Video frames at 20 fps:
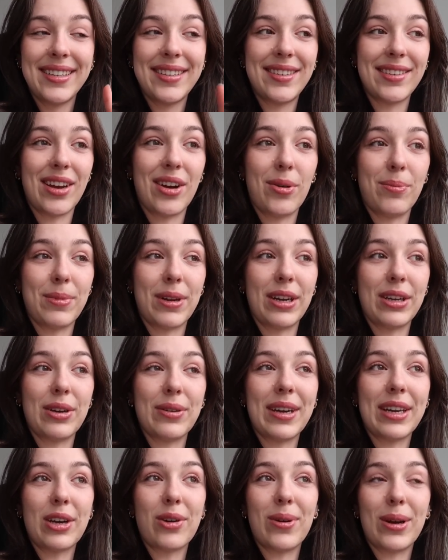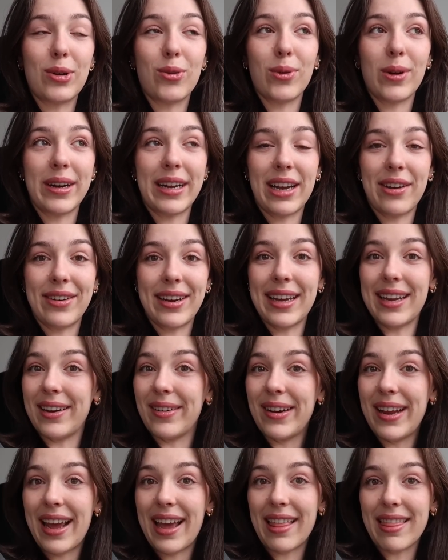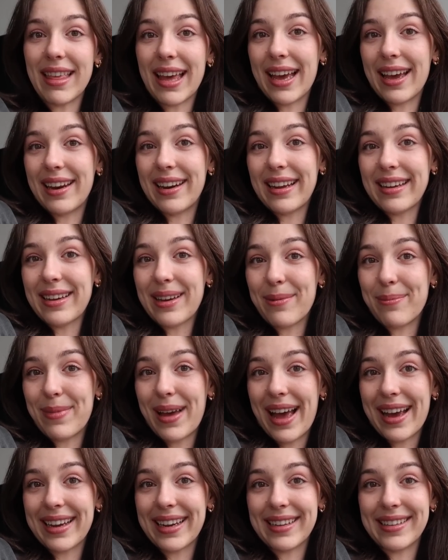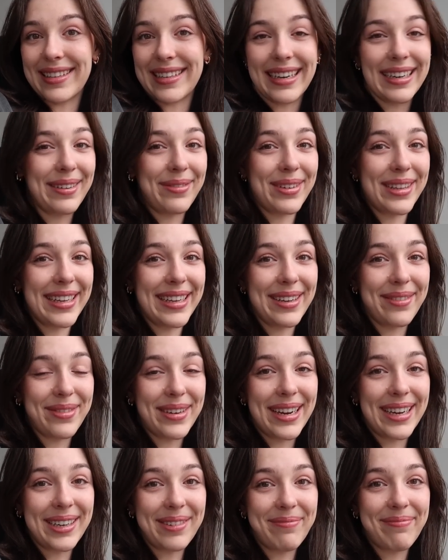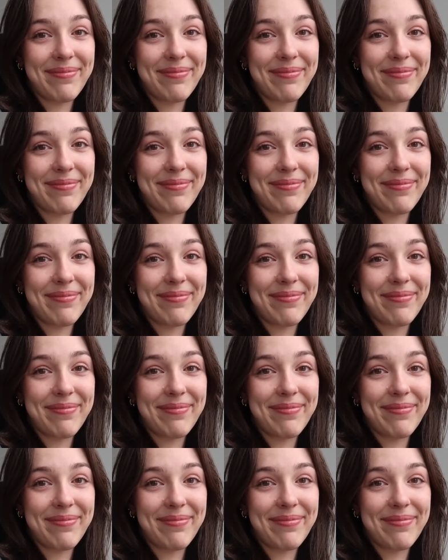So I'm gonna go get a quick workout in and then come back and study for the evening.